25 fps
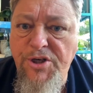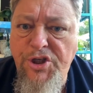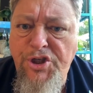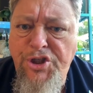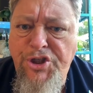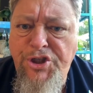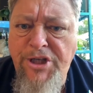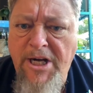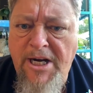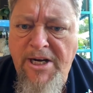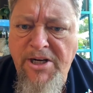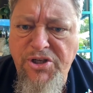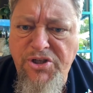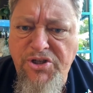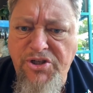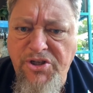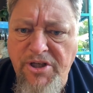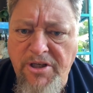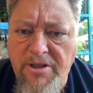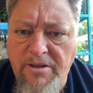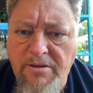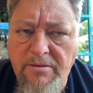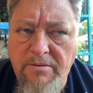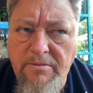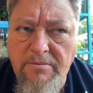
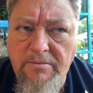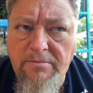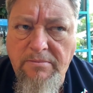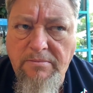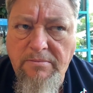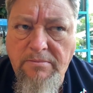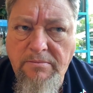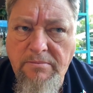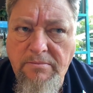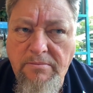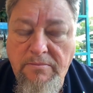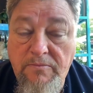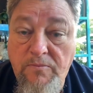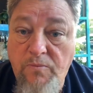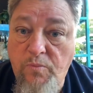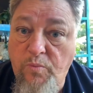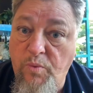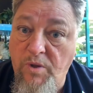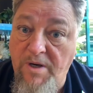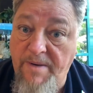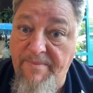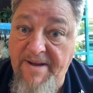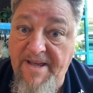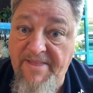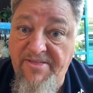Junction.
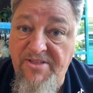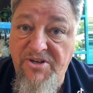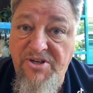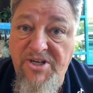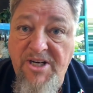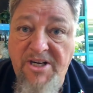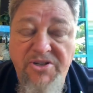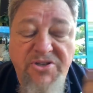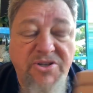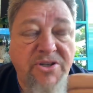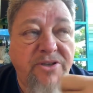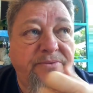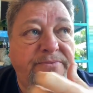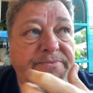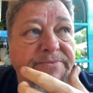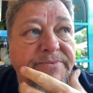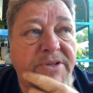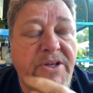What about the junction?